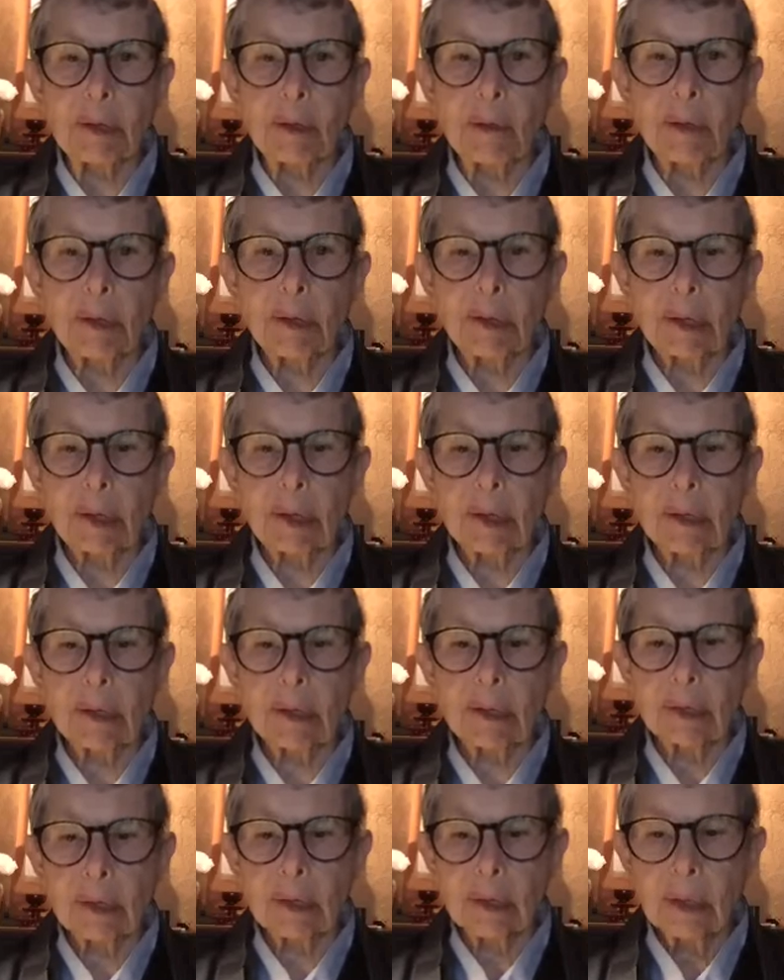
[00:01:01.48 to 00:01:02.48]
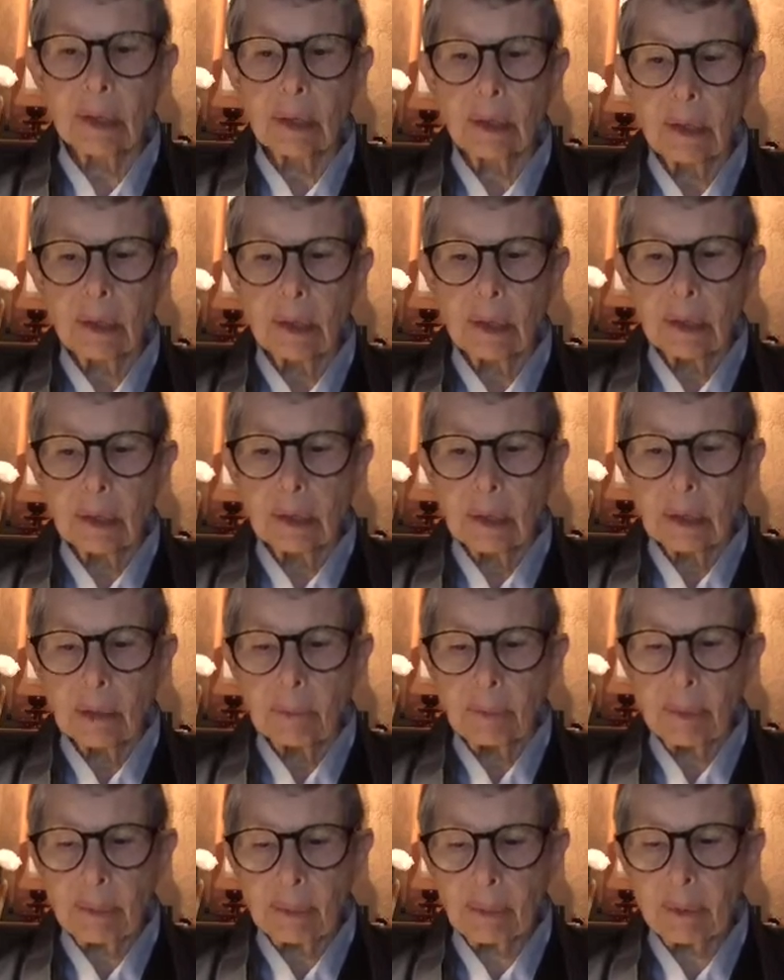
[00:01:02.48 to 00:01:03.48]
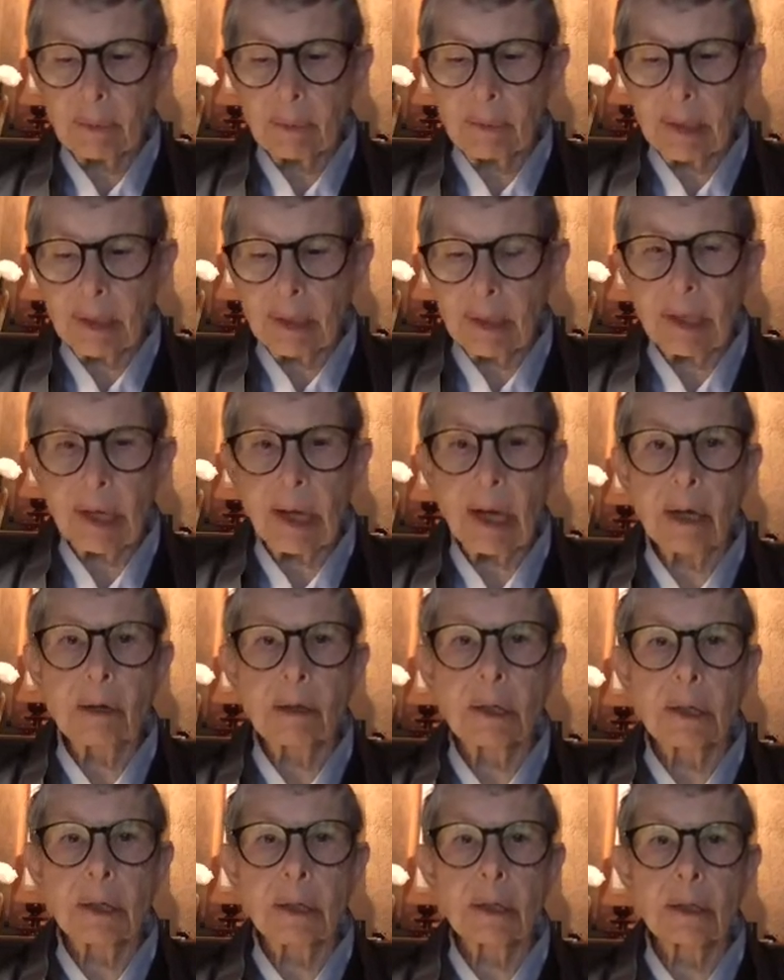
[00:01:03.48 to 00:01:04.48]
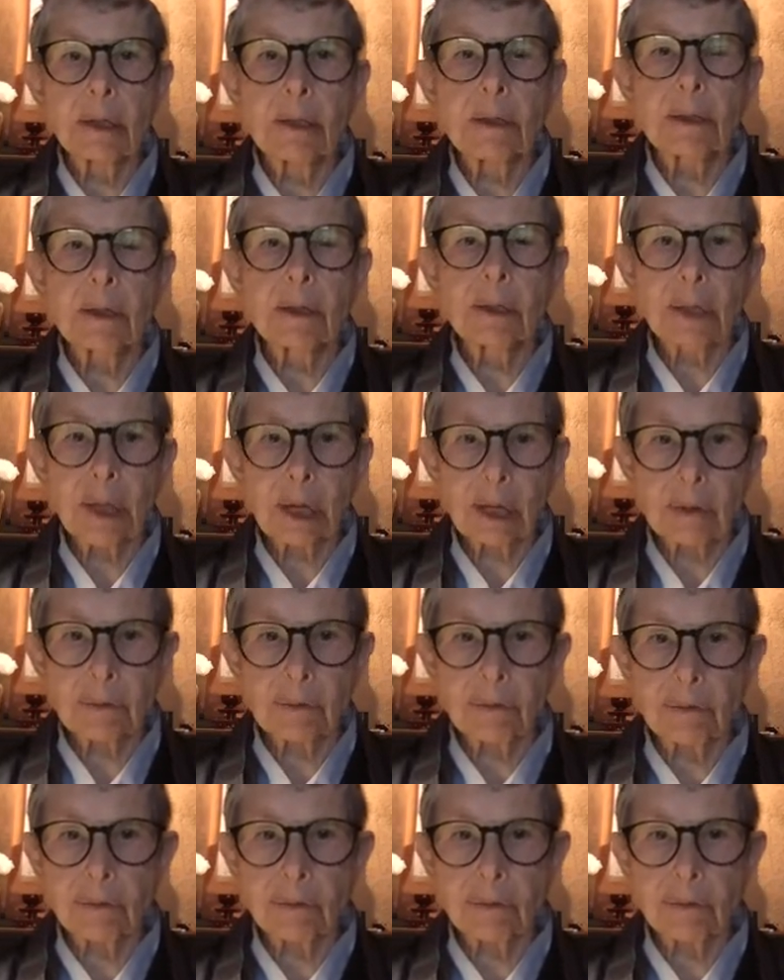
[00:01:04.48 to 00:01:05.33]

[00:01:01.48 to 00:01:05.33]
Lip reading: going on. People have been encountering their stuff,